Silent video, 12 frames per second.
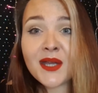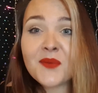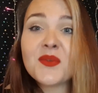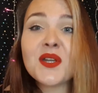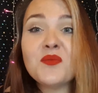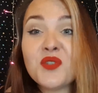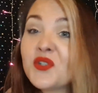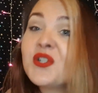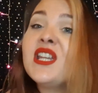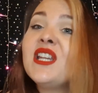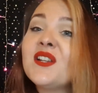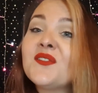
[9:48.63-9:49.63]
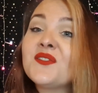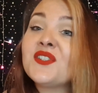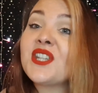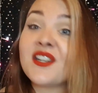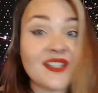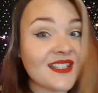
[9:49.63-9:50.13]
But I'm sure he loves
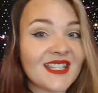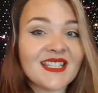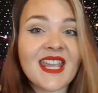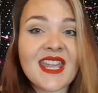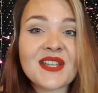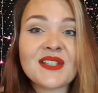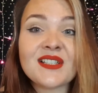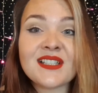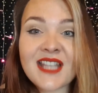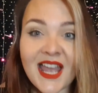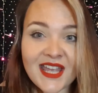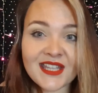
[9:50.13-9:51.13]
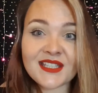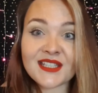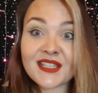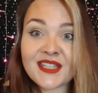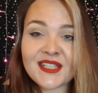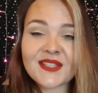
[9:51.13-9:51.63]
sharing the tales and
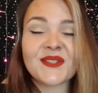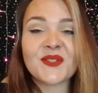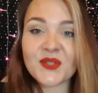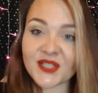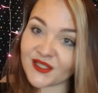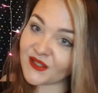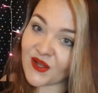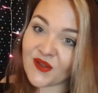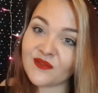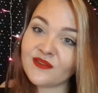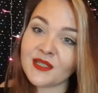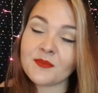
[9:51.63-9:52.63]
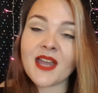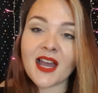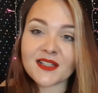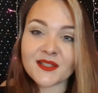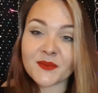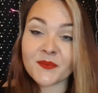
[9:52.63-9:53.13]
the stories of Leap
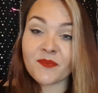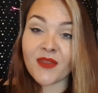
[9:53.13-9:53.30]
Castle.